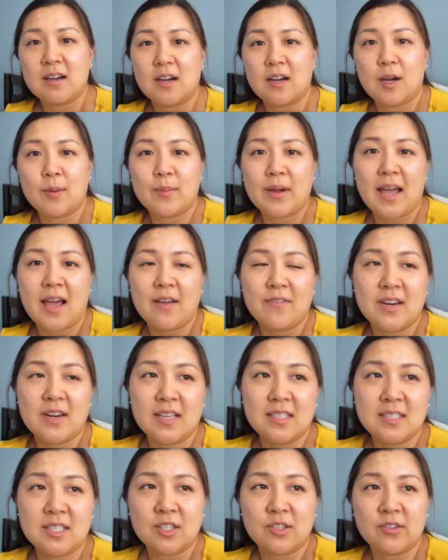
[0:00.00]
I have an
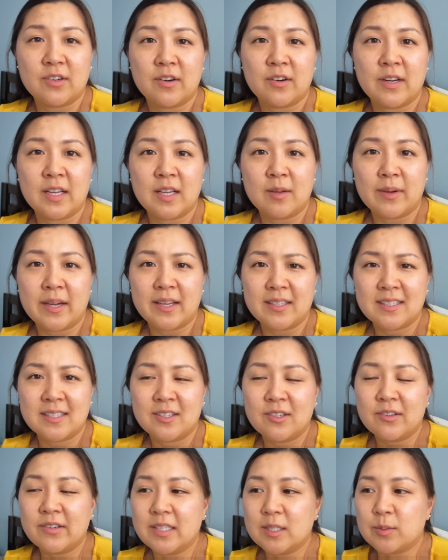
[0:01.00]
itinerary. My
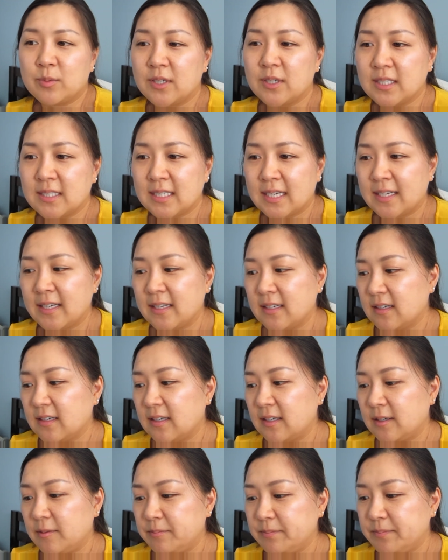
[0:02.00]
itinerary is pretty tight.
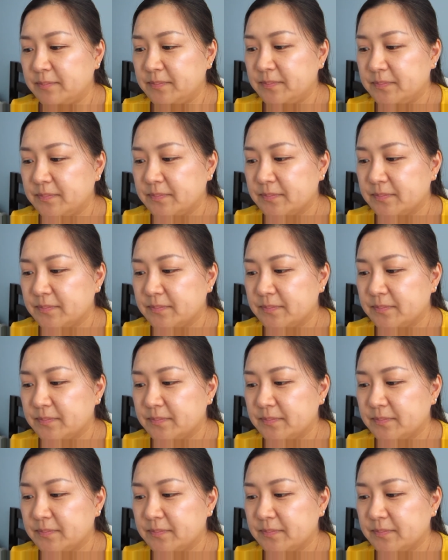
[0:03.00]
Kind